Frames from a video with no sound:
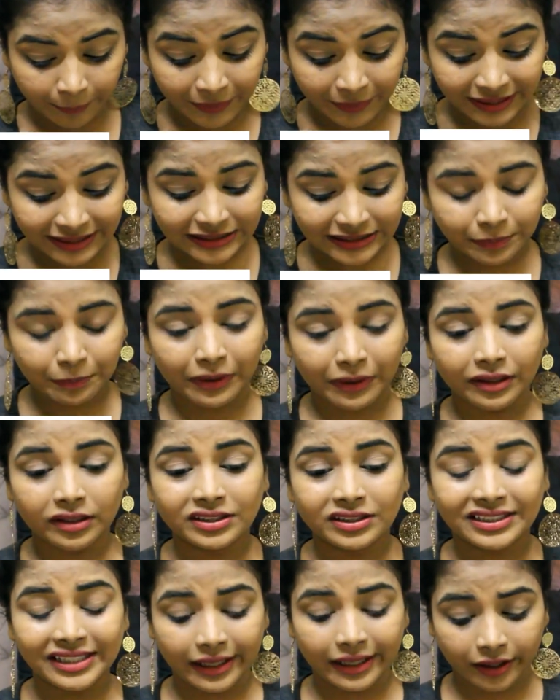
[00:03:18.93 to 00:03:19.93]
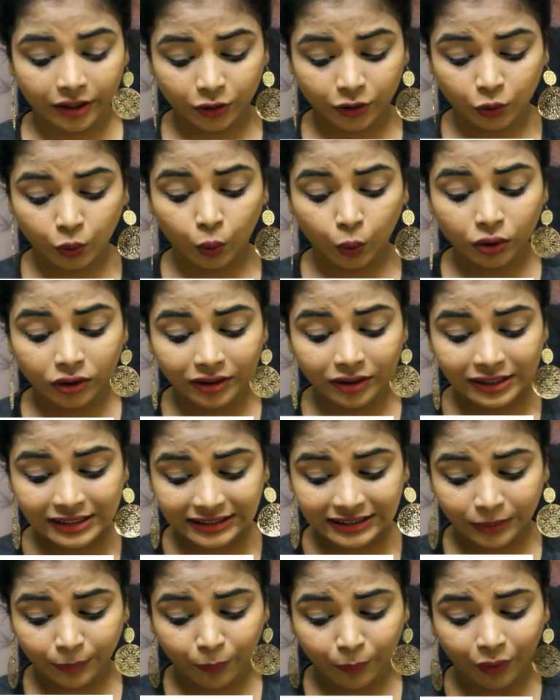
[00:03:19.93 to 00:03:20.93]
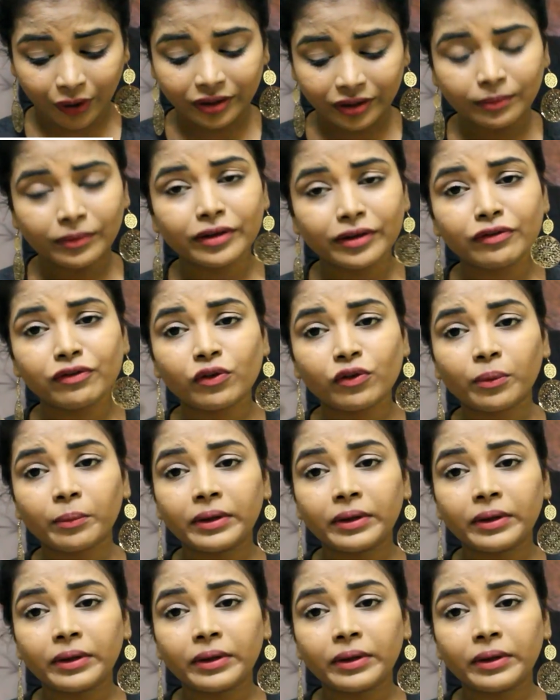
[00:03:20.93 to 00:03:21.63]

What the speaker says: piece, but it's like a total disappointment for